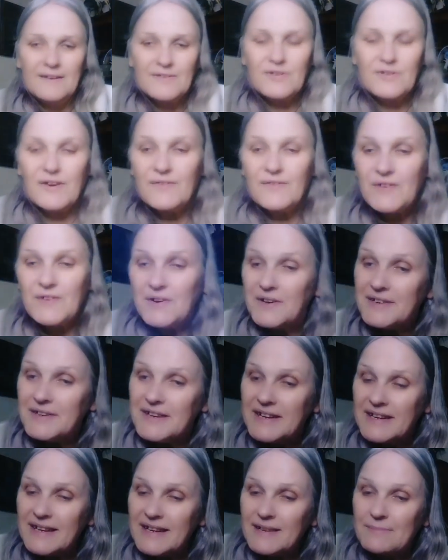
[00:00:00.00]
So you've
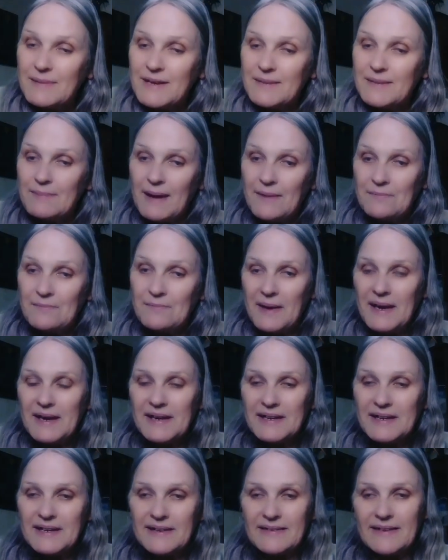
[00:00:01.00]
learned a little bit about
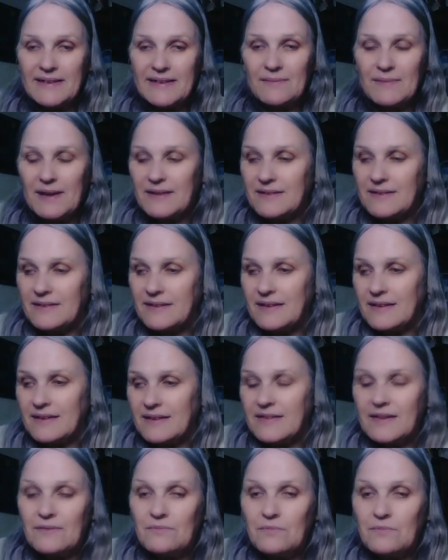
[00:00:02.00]
paganism and
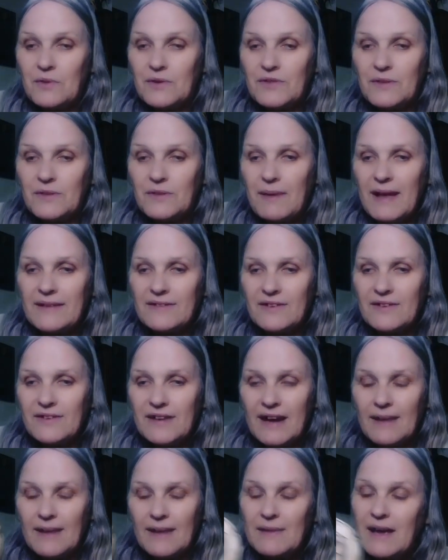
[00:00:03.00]
what the
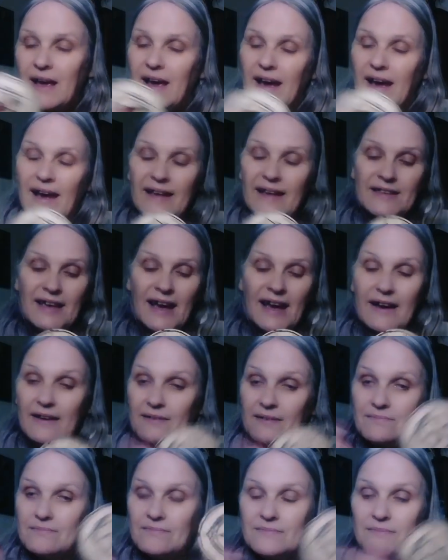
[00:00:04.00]
pentagram, and
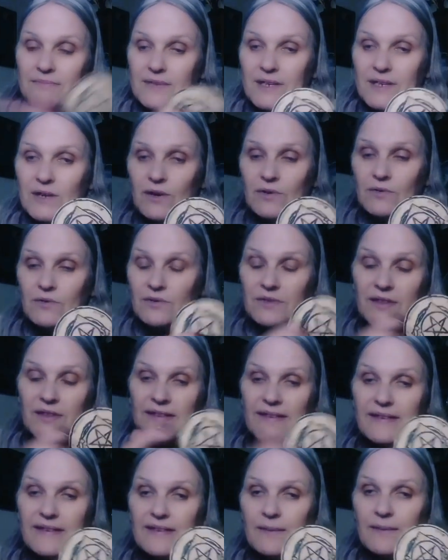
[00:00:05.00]
yeah, you know,
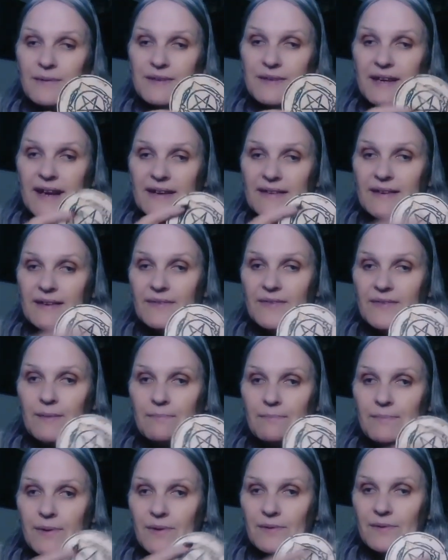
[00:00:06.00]
this is a protective
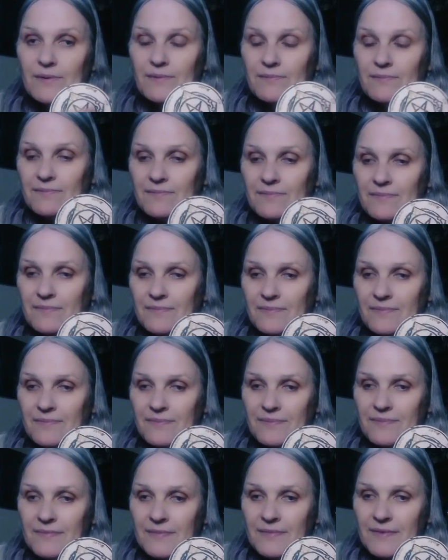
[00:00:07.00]
symbol,
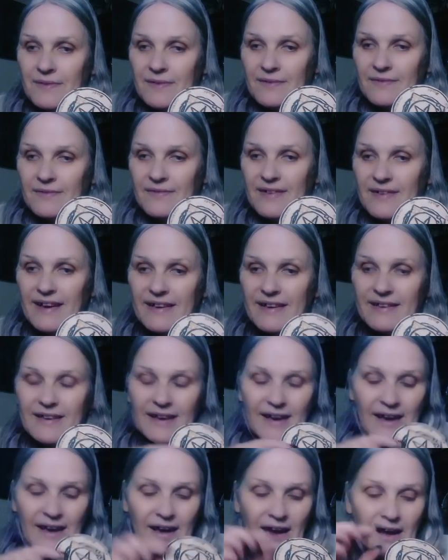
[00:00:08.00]
right?
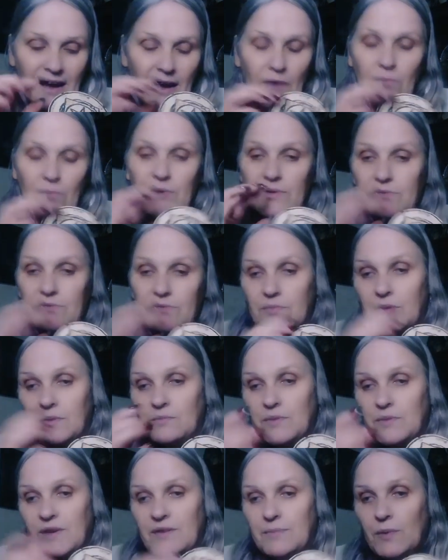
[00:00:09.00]
But
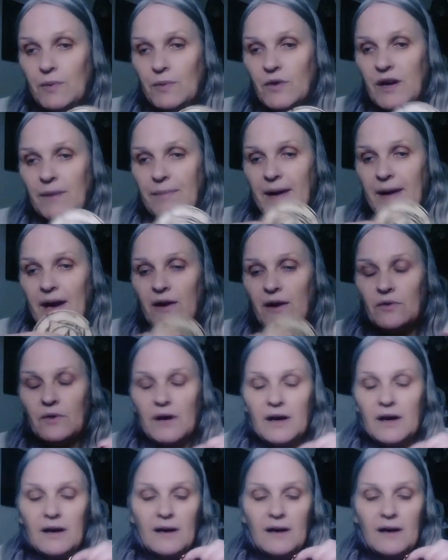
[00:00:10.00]
we spoke about